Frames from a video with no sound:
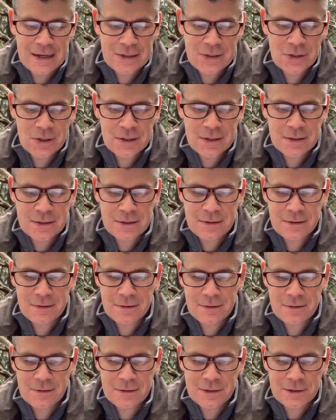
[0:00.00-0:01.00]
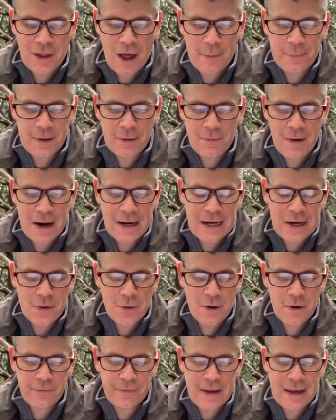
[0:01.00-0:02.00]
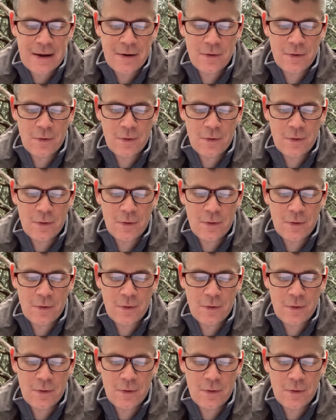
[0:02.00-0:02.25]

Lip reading: is just sloppy writing, or if he